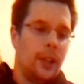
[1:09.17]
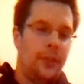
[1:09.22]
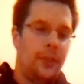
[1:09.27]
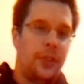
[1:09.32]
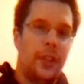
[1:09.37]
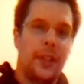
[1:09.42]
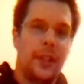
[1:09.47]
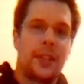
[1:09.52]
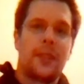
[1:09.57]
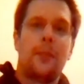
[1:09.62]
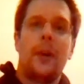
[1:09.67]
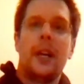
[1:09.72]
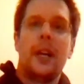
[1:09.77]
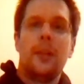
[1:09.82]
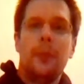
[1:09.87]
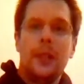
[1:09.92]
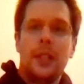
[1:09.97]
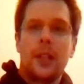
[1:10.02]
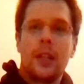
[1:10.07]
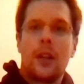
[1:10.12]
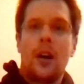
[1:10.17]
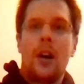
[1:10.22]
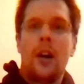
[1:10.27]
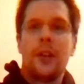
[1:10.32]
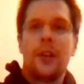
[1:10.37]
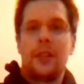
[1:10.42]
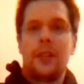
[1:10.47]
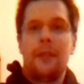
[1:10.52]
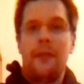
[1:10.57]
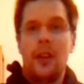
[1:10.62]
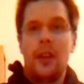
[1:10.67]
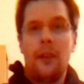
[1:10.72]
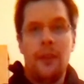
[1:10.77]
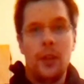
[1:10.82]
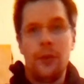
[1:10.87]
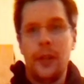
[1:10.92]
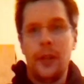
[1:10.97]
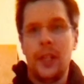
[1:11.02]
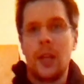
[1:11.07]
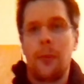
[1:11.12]
This might be the cause. If you
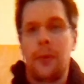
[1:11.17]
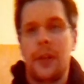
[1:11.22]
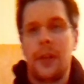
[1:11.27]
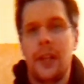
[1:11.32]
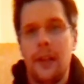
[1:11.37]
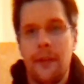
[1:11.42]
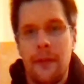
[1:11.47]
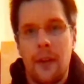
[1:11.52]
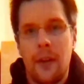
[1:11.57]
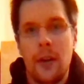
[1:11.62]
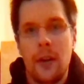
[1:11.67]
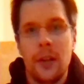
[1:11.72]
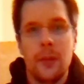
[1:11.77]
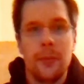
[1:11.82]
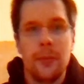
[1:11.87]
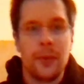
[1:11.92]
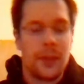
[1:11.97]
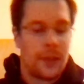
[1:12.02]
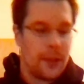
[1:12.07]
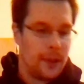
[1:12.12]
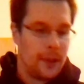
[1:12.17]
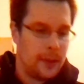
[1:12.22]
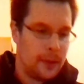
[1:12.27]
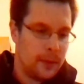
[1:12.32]
read up on any forums,